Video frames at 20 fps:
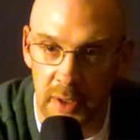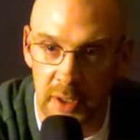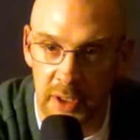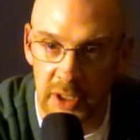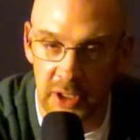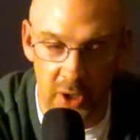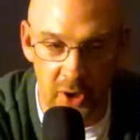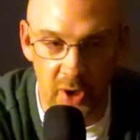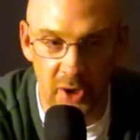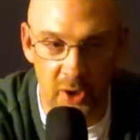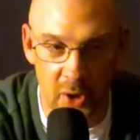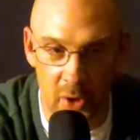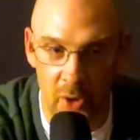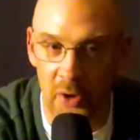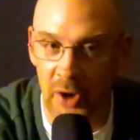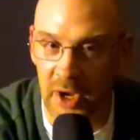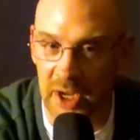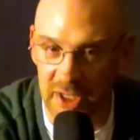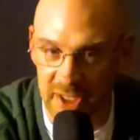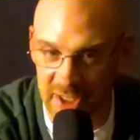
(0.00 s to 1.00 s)
You're
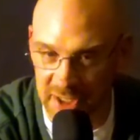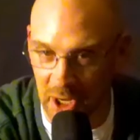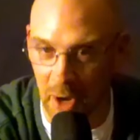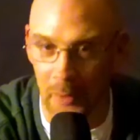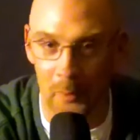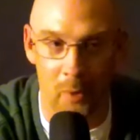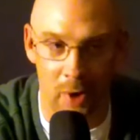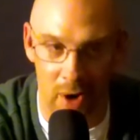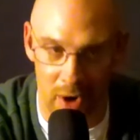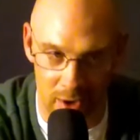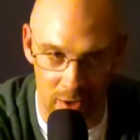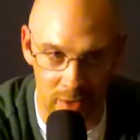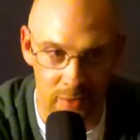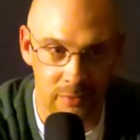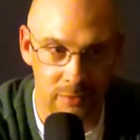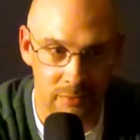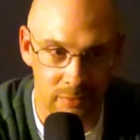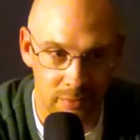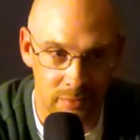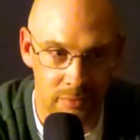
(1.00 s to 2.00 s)
going somewhere.
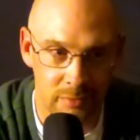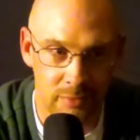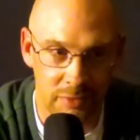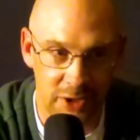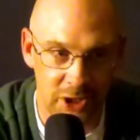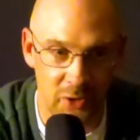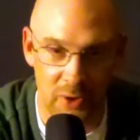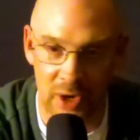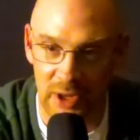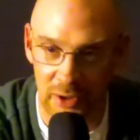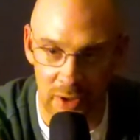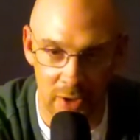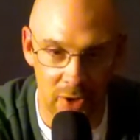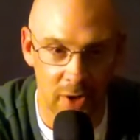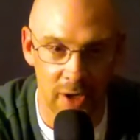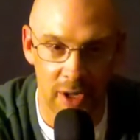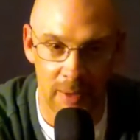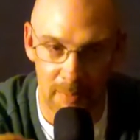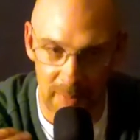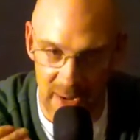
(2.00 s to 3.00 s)
You're either
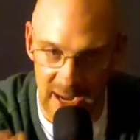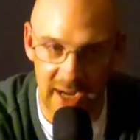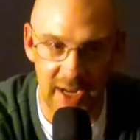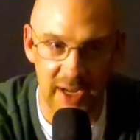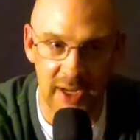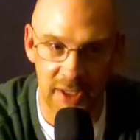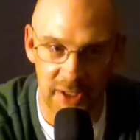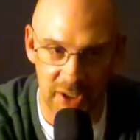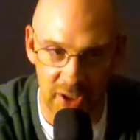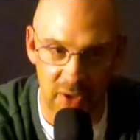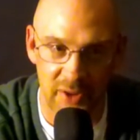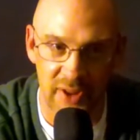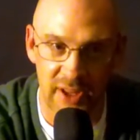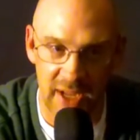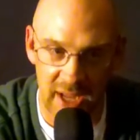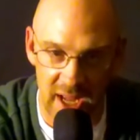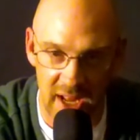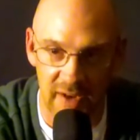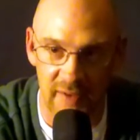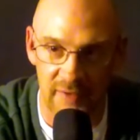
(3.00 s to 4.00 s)
going to make it to
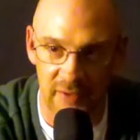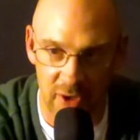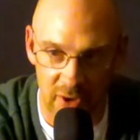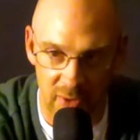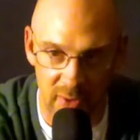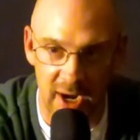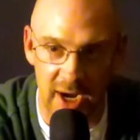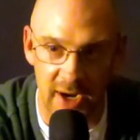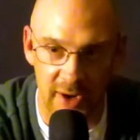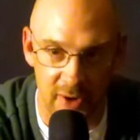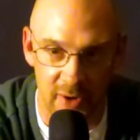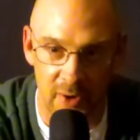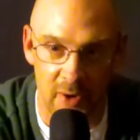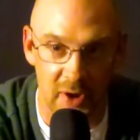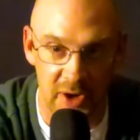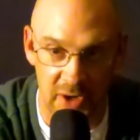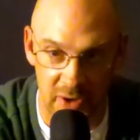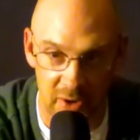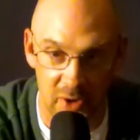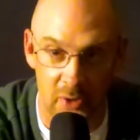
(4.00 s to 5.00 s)
the end of the crater or
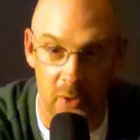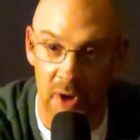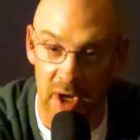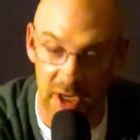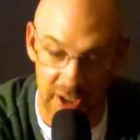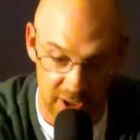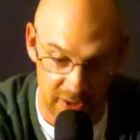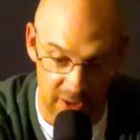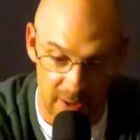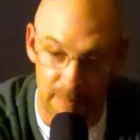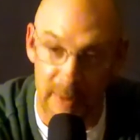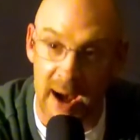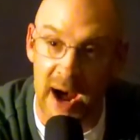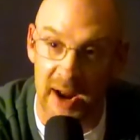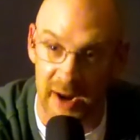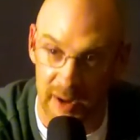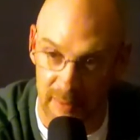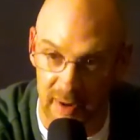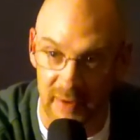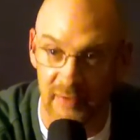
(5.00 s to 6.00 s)
you're going to the
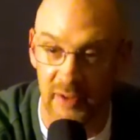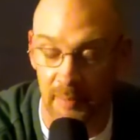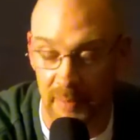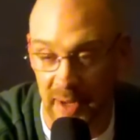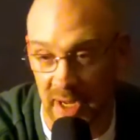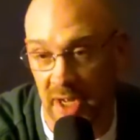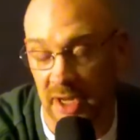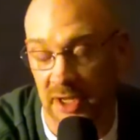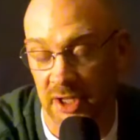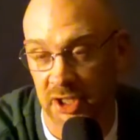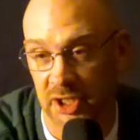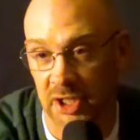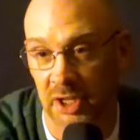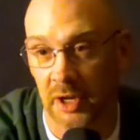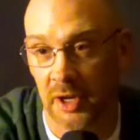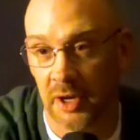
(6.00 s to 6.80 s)
bottom of the bitch.